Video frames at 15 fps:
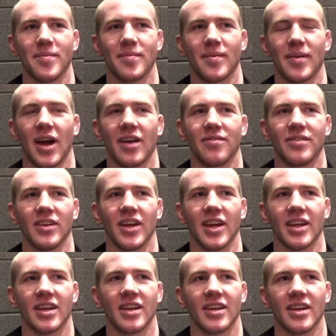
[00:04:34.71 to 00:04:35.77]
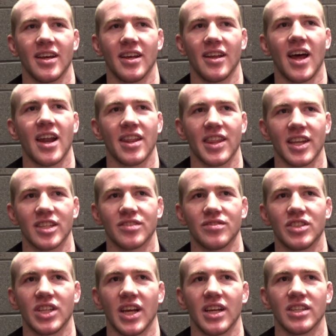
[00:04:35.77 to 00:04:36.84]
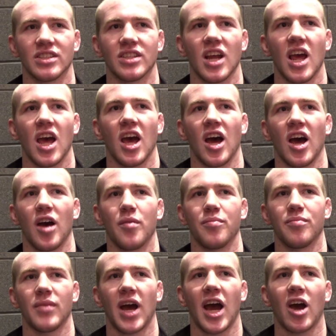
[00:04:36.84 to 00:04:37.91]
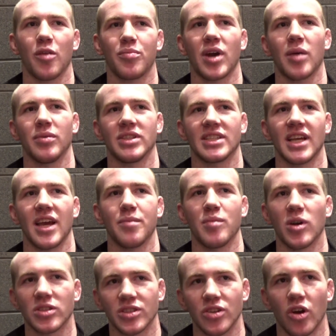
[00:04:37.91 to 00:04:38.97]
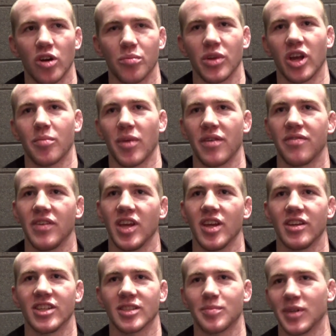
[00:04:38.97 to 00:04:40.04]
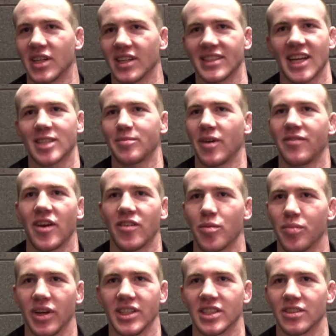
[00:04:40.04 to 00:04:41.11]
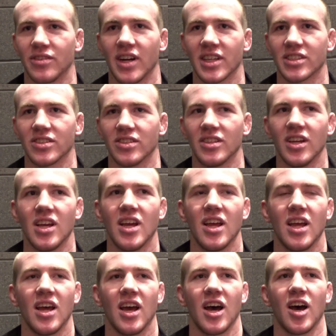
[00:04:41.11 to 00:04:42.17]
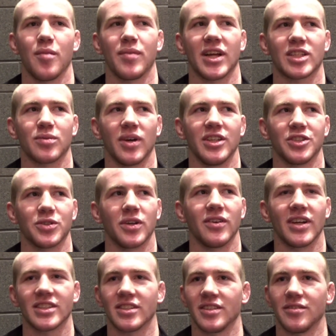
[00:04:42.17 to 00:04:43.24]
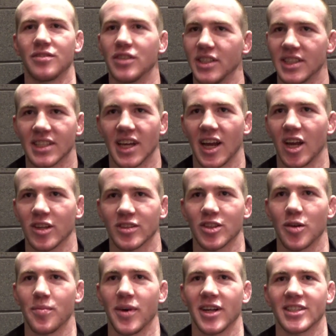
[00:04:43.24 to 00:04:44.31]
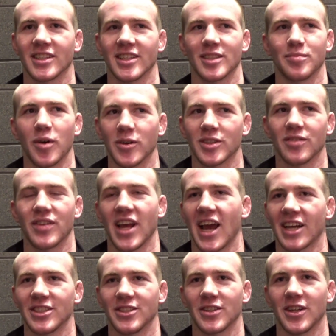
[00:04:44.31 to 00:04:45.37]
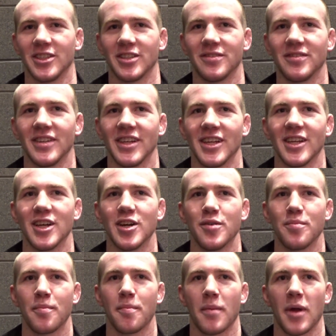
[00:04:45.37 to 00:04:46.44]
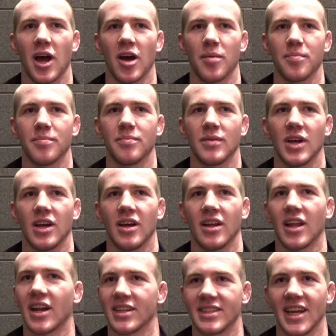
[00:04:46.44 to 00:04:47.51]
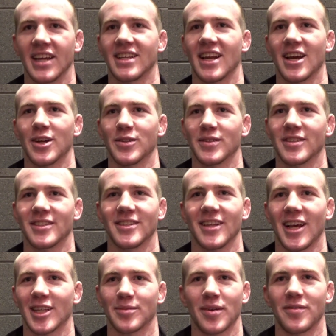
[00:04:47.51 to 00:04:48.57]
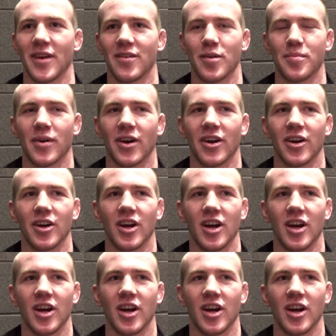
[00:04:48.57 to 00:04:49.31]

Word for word: I, I feel like a lot of things have changed. Um, I'd probably say most notably on my feet, just because that's my favorite place to wrestle. Um, that's why I enjoy wrestling freestyle so much, because most of the action's on your feet. Um, a lot of takedowns, that's my favorite part.